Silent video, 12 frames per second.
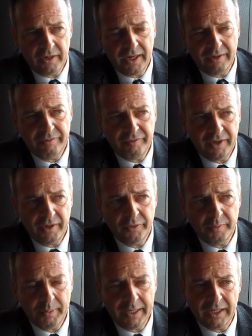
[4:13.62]
have found
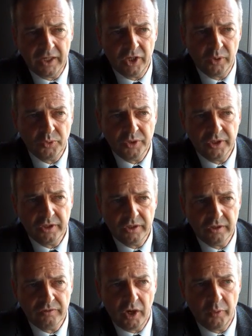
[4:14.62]
the bank guilty
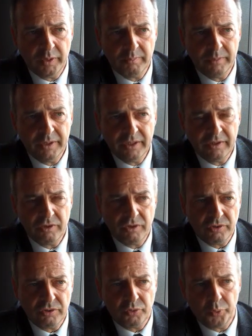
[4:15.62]
of owing me
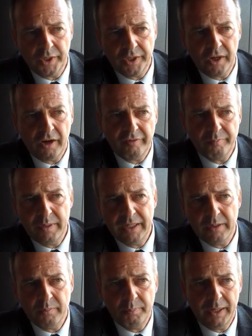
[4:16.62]
£3.5
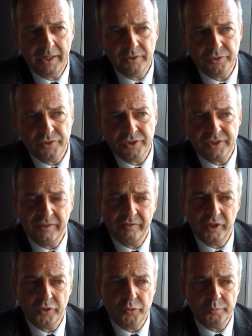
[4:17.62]
million and
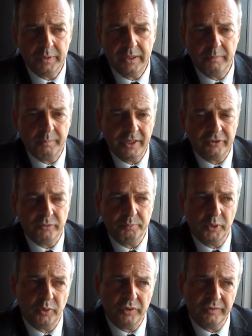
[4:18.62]
£700 million of
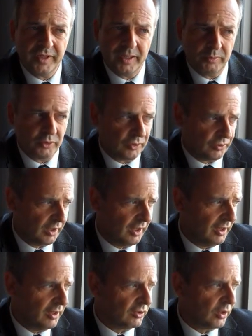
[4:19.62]
punitive damages.
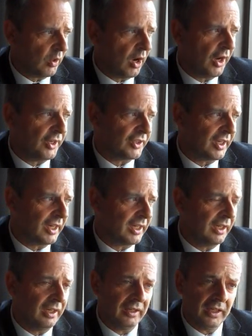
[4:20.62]
So I
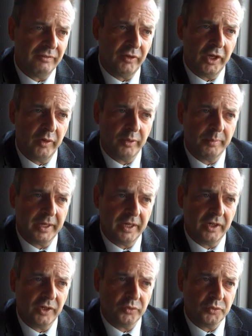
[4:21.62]
say, if I owe the bank
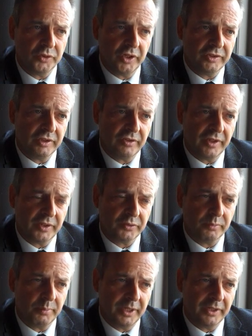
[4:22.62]

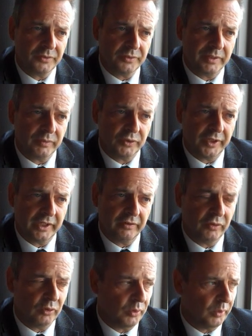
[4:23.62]
£190,000, give or take a
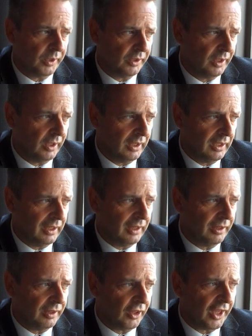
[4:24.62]
few quid,
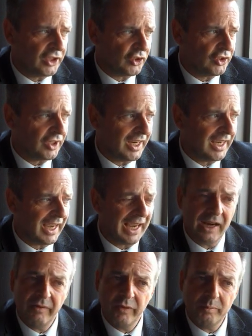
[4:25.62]
they should take it
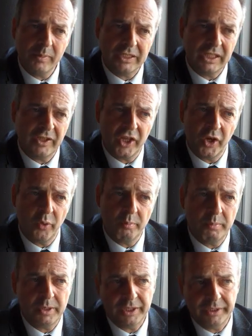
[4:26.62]
out of the money they owe
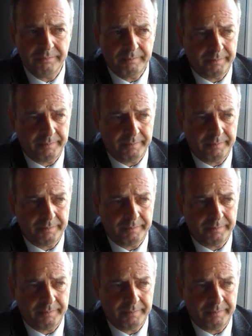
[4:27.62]
me.